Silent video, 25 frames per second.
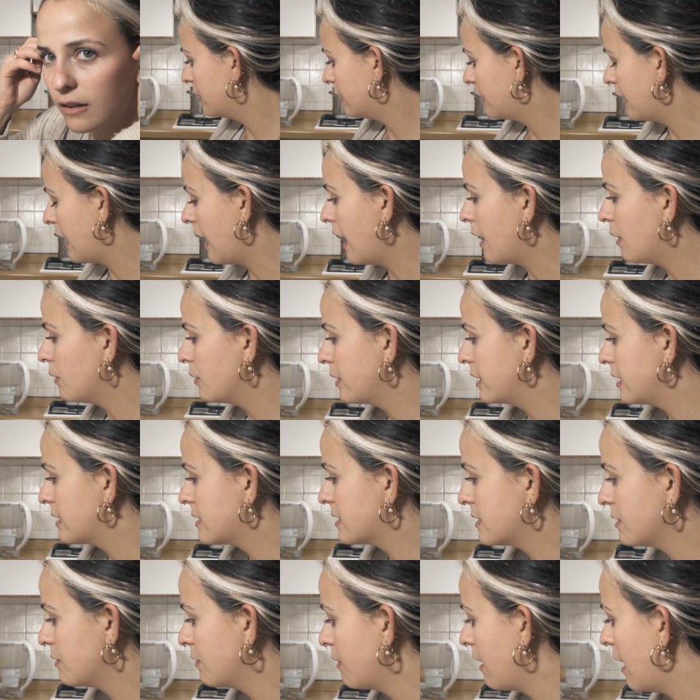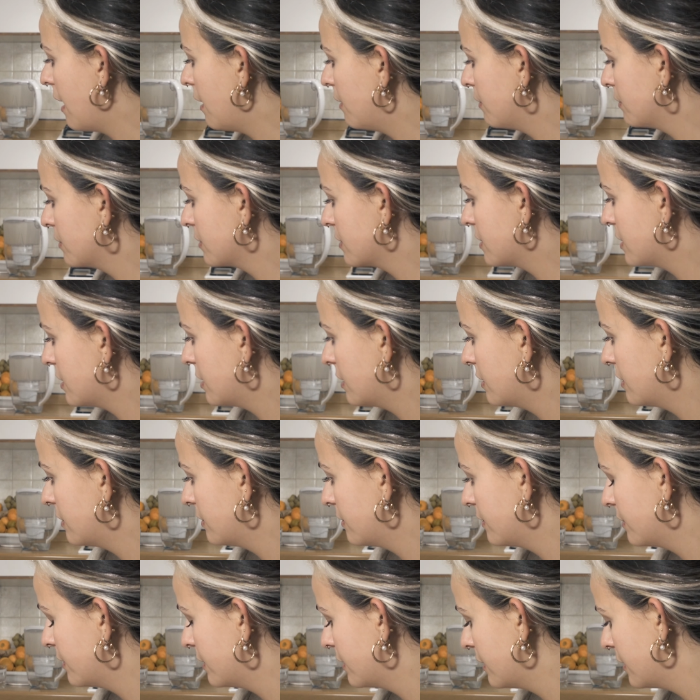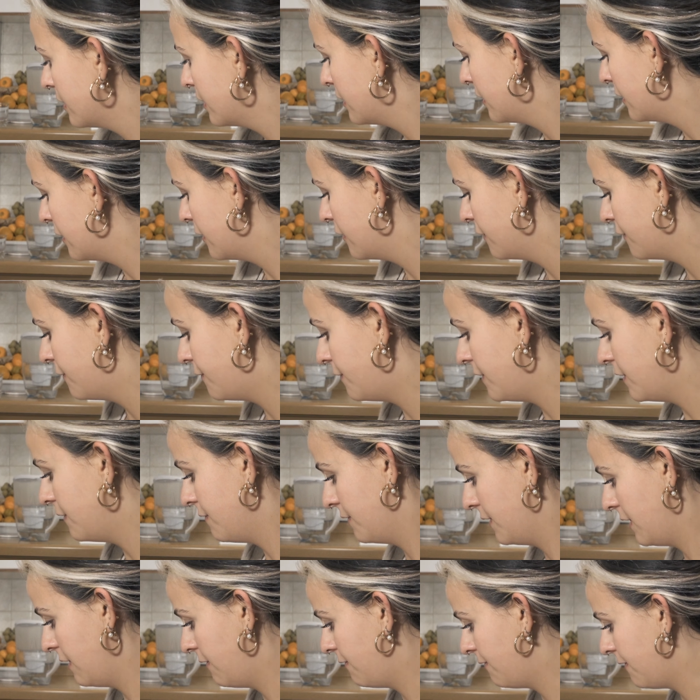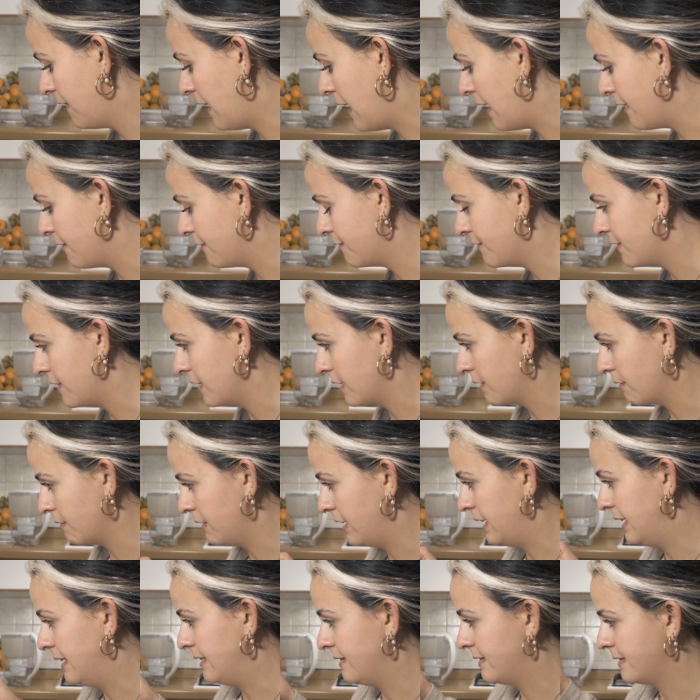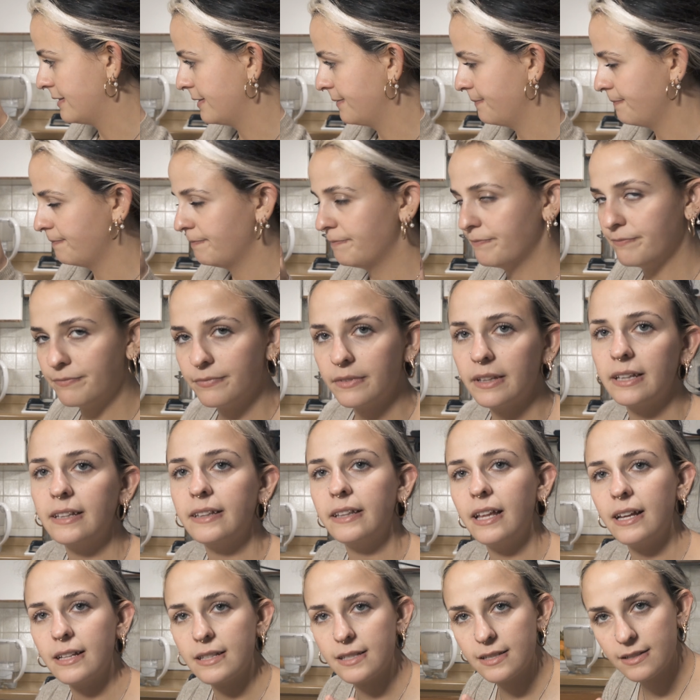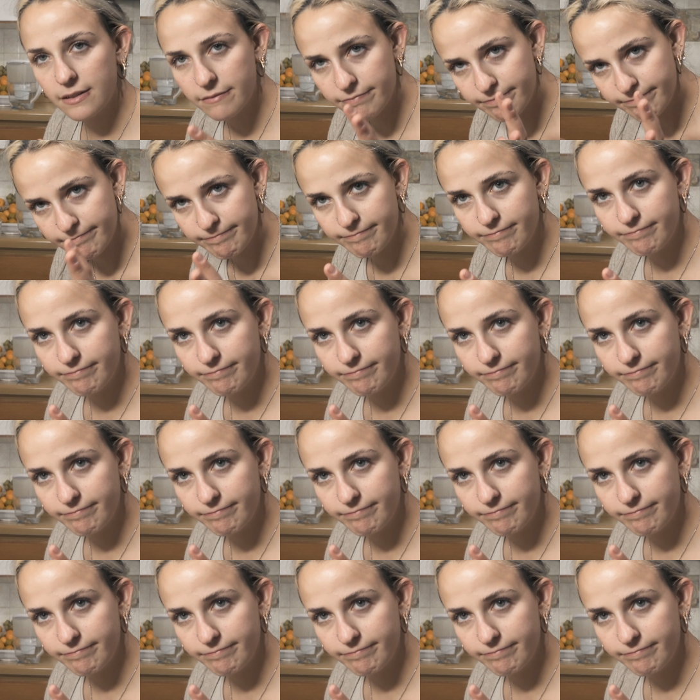Now it's around 55 degrees and that's